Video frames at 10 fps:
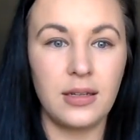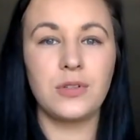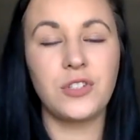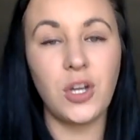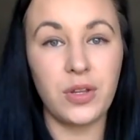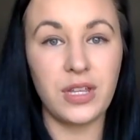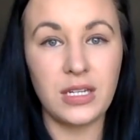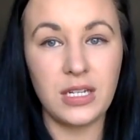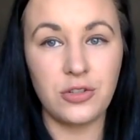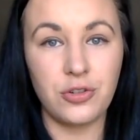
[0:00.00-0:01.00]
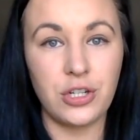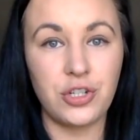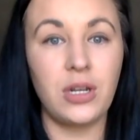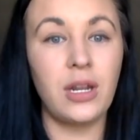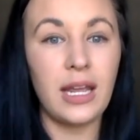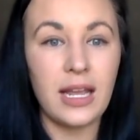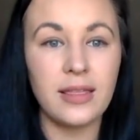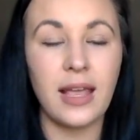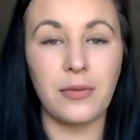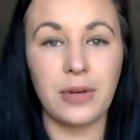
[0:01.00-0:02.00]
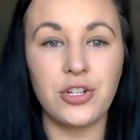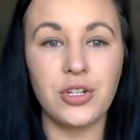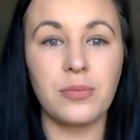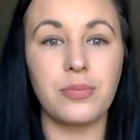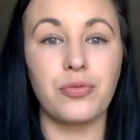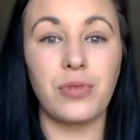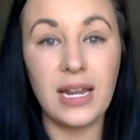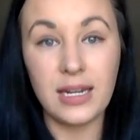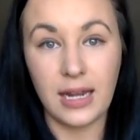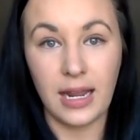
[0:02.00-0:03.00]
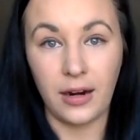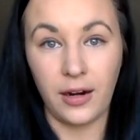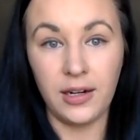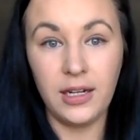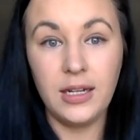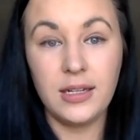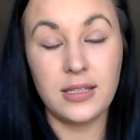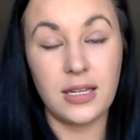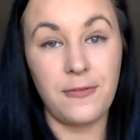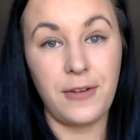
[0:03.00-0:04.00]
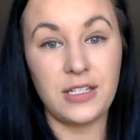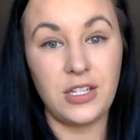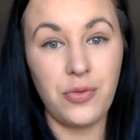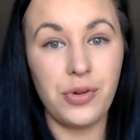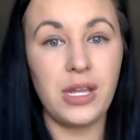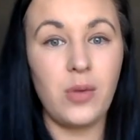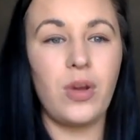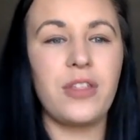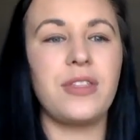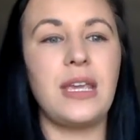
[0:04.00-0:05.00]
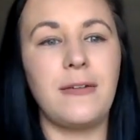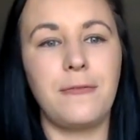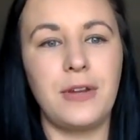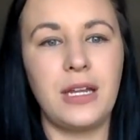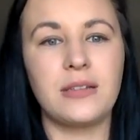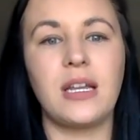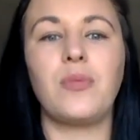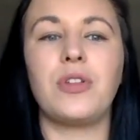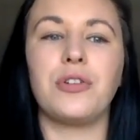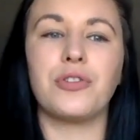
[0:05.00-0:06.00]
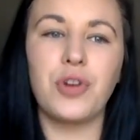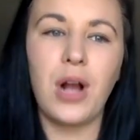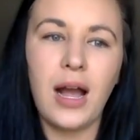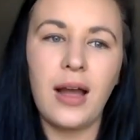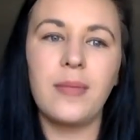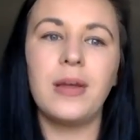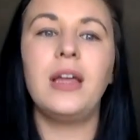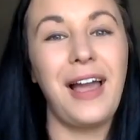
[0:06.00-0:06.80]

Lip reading: So with Indian tradition in that region, braided hair signifies unity with the infinite and with your tribe,